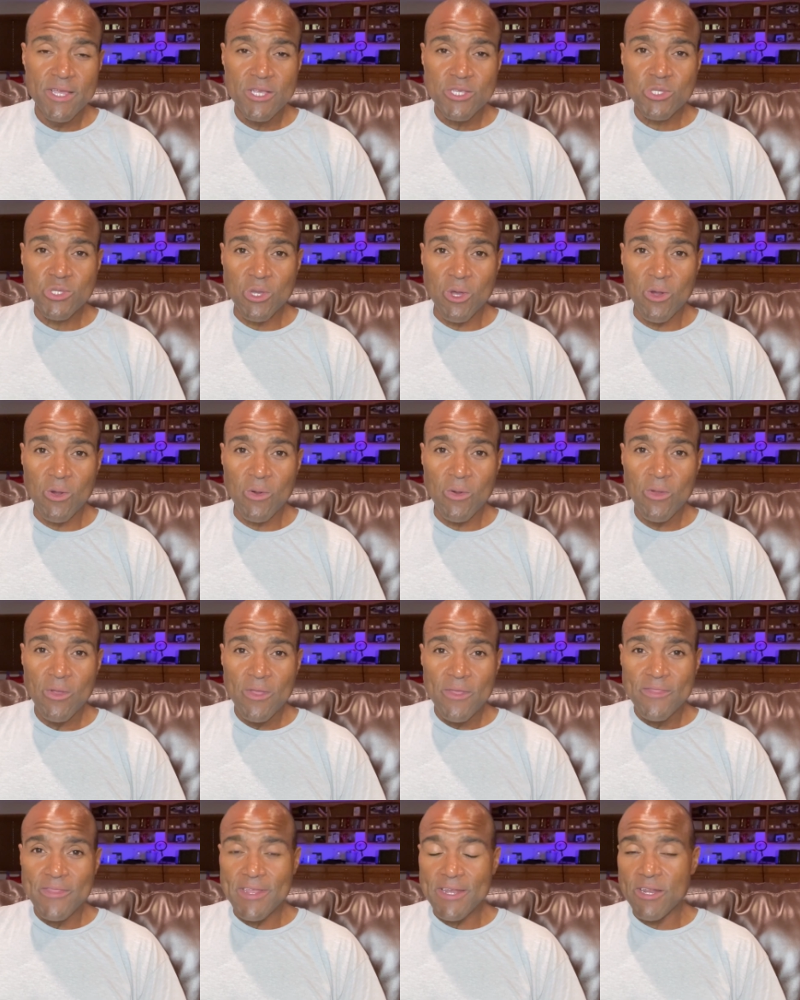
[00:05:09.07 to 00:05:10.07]
So
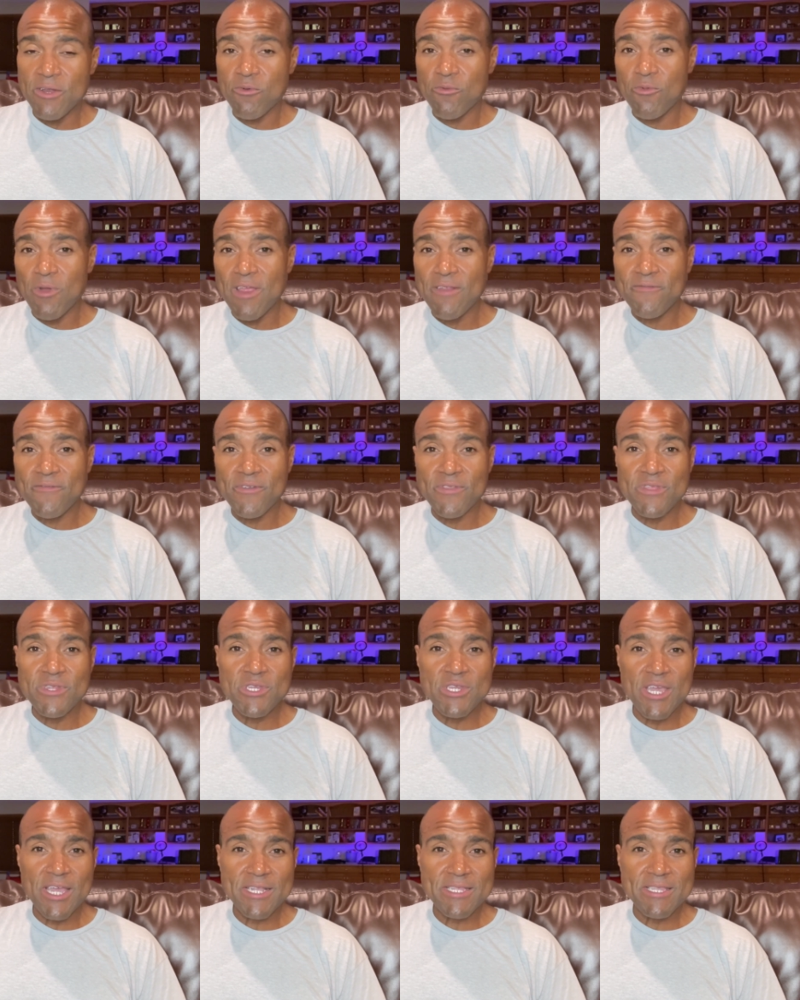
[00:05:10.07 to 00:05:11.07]
they didn't wait for the
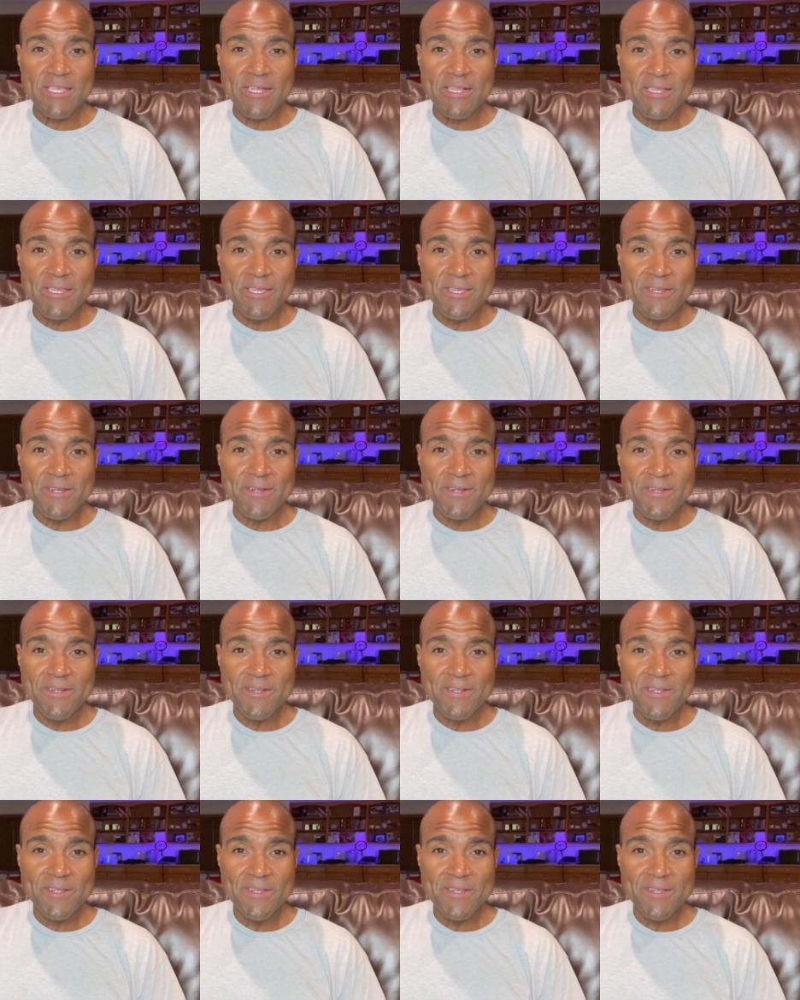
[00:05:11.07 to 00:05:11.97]
check to clear.